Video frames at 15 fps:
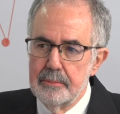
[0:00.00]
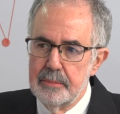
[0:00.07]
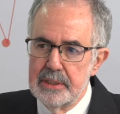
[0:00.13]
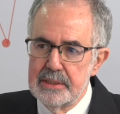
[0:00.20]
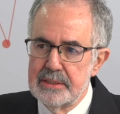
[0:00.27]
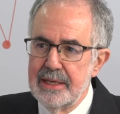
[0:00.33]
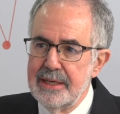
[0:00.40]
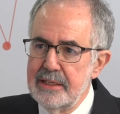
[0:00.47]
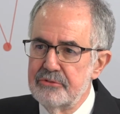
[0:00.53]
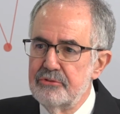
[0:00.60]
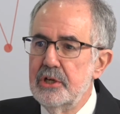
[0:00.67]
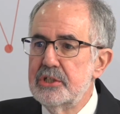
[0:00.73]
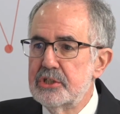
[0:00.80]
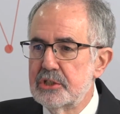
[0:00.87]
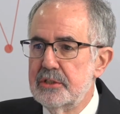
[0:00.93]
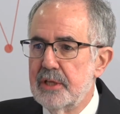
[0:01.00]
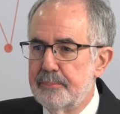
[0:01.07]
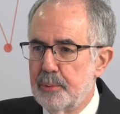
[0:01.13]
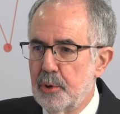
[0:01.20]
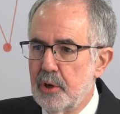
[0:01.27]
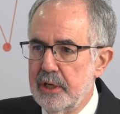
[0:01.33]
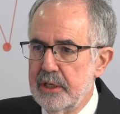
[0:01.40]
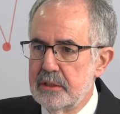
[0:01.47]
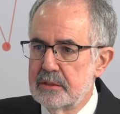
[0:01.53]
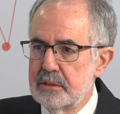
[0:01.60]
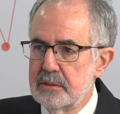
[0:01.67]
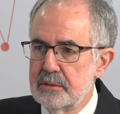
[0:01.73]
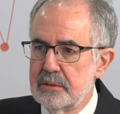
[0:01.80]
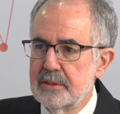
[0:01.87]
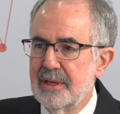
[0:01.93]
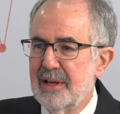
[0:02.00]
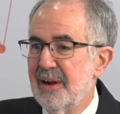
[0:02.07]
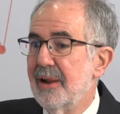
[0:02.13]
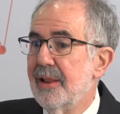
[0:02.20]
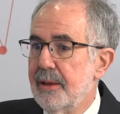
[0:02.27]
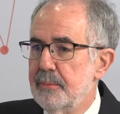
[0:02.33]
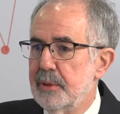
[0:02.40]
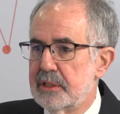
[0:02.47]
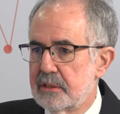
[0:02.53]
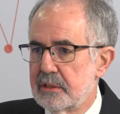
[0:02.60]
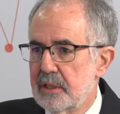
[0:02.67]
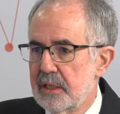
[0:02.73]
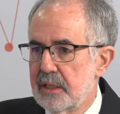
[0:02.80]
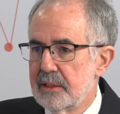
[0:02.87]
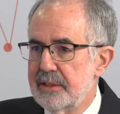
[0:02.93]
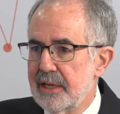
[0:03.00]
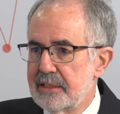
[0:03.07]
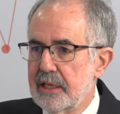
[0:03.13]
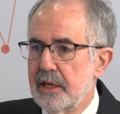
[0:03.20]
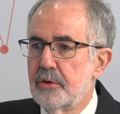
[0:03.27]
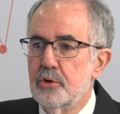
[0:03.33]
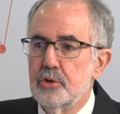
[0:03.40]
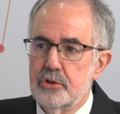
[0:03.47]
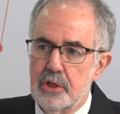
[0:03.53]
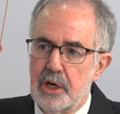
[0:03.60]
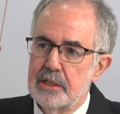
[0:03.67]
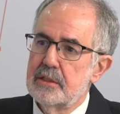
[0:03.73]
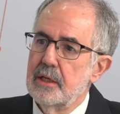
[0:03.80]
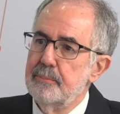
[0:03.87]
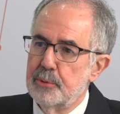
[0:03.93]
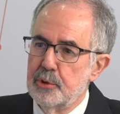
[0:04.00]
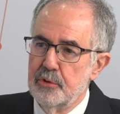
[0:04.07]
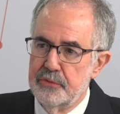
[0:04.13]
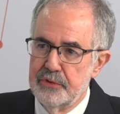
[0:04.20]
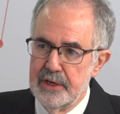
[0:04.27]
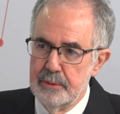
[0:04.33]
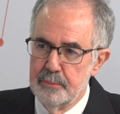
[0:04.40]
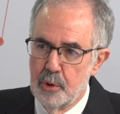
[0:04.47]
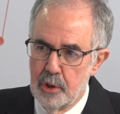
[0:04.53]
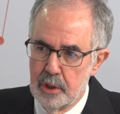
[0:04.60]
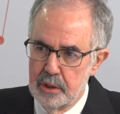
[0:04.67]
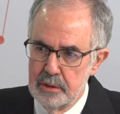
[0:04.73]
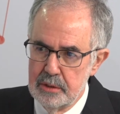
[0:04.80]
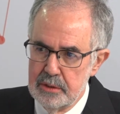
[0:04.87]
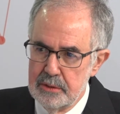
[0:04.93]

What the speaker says: but they reached the point, a limit that they could not improve anymore.